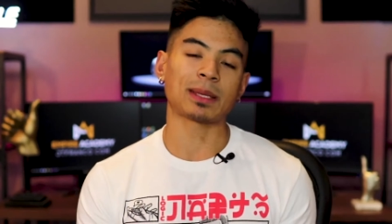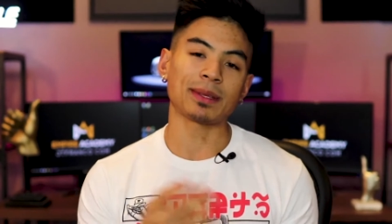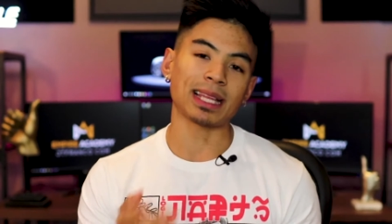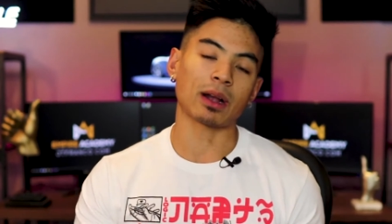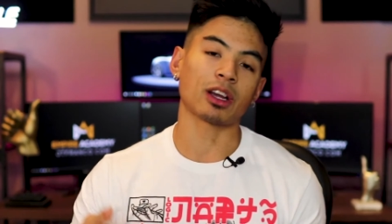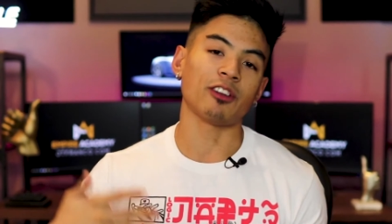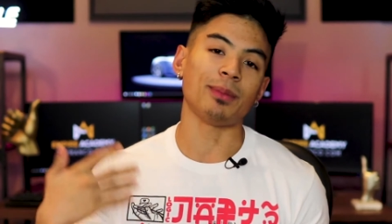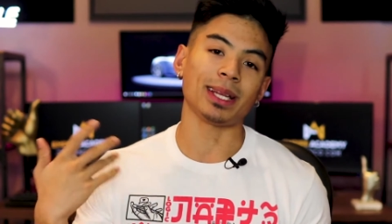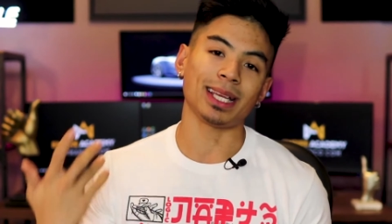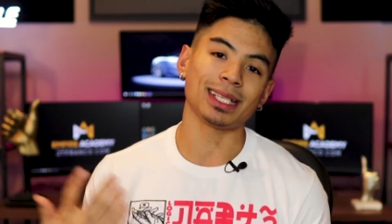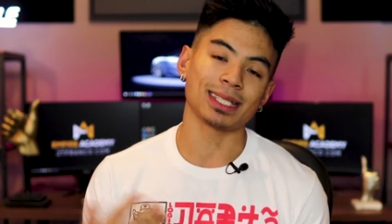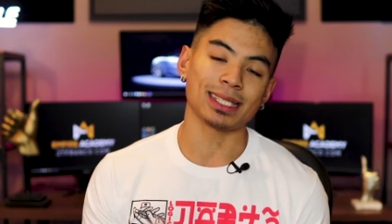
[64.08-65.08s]
something that could have
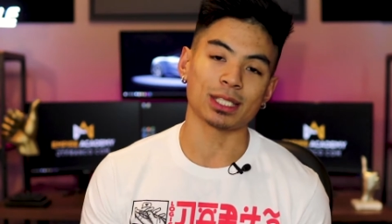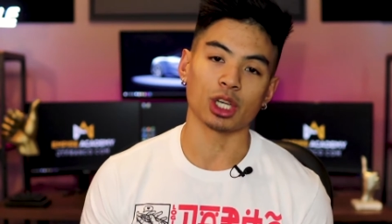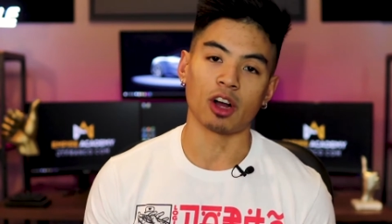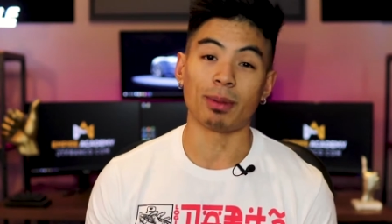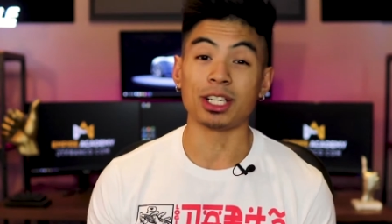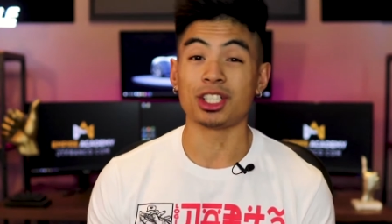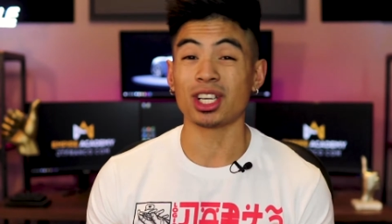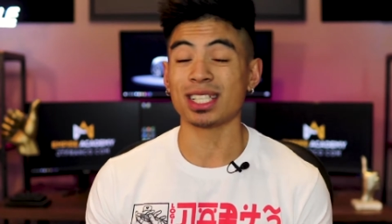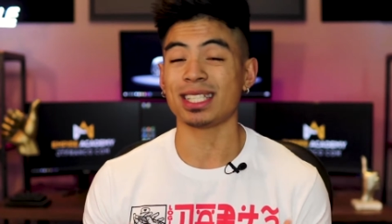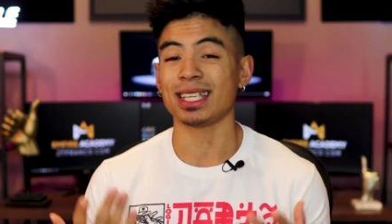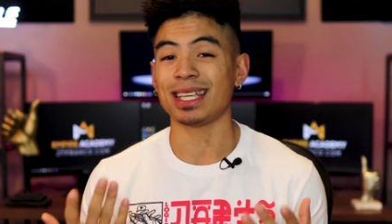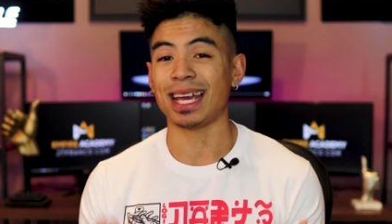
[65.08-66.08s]
been easily solved by
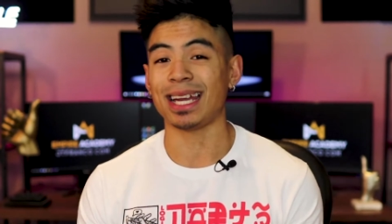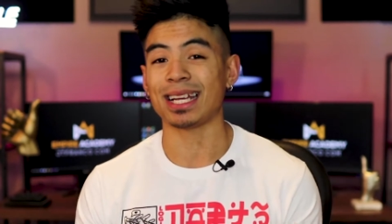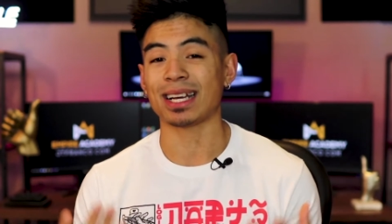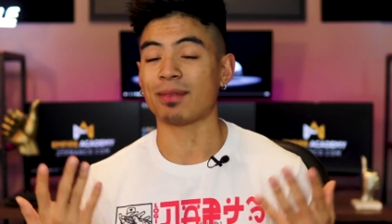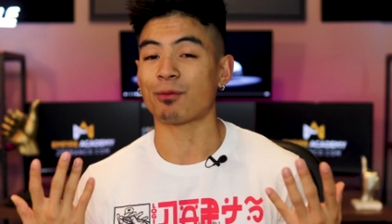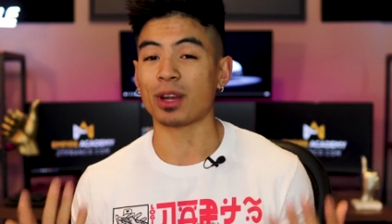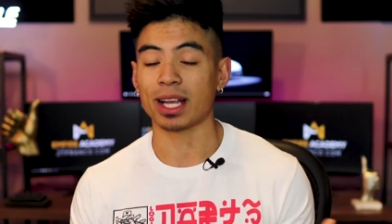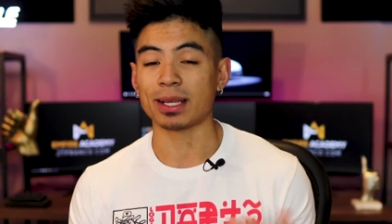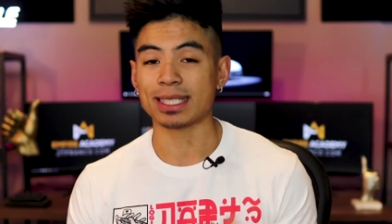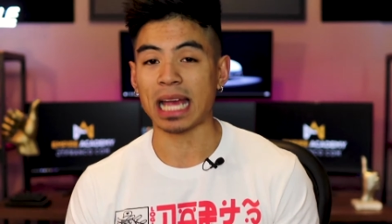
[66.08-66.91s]
just getting a freaking